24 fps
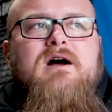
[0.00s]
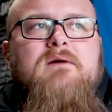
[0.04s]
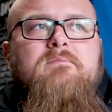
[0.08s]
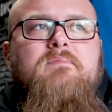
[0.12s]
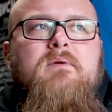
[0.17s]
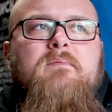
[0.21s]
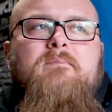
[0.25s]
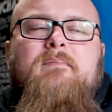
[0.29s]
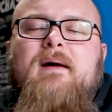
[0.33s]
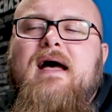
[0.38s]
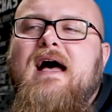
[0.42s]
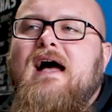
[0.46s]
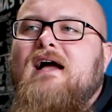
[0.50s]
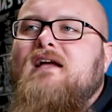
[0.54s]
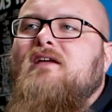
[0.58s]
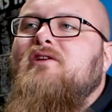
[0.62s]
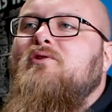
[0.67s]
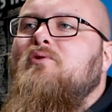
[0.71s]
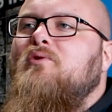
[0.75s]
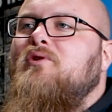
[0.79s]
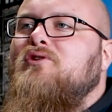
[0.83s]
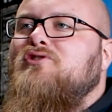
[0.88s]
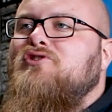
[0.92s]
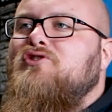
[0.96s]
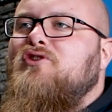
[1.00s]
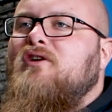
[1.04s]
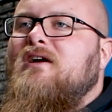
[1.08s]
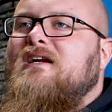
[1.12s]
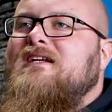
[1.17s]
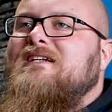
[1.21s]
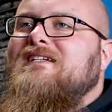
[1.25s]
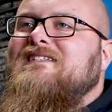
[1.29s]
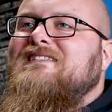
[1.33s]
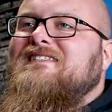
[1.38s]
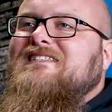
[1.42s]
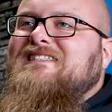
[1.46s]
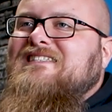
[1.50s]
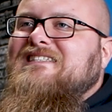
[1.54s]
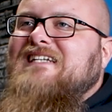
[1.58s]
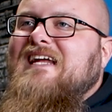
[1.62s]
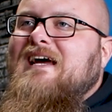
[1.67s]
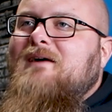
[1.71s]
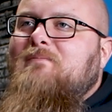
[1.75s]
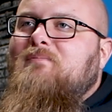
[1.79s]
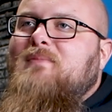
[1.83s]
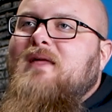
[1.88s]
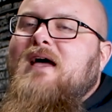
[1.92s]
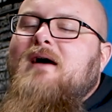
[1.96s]
your upper back, you are trying to
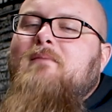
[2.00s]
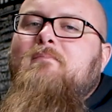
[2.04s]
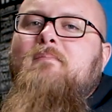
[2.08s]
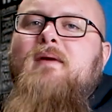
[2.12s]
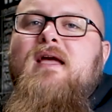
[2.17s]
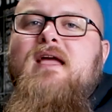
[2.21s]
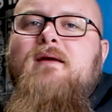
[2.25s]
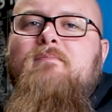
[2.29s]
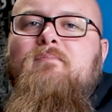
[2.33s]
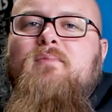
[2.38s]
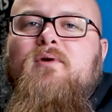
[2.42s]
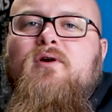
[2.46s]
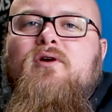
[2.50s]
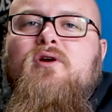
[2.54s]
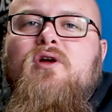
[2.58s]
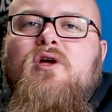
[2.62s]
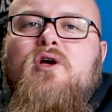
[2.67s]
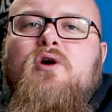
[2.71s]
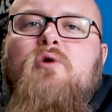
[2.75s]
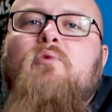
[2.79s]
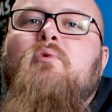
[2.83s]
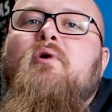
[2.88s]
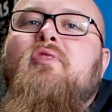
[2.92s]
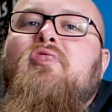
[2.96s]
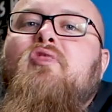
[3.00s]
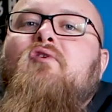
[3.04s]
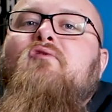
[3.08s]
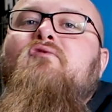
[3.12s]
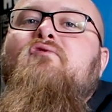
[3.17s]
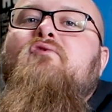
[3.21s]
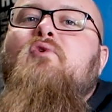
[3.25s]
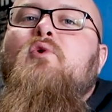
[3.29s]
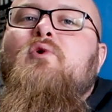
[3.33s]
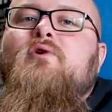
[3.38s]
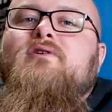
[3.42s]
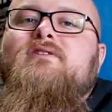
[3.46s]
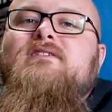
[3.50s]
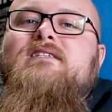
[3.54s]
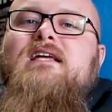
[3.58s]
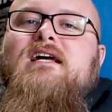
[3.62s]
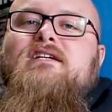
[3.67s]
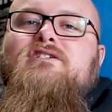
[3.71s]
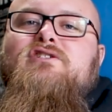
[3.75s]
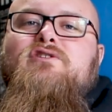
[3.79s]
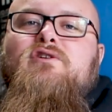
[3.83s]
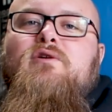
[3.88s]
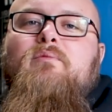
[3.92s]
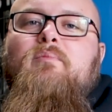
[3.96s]
snap that paper with the force
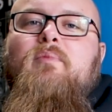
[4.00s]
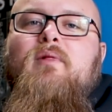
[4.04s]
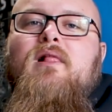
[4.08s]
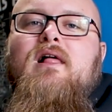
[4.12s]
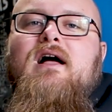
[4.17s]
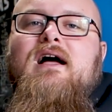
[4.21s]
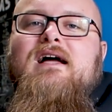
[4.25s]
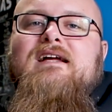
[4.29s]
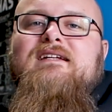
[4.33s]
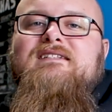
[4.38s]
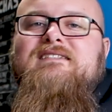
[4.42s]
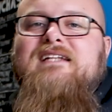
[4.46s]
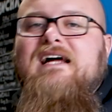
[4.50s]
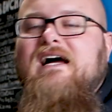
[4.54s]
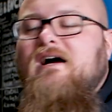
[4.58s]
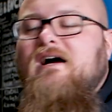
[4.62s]
that you're applying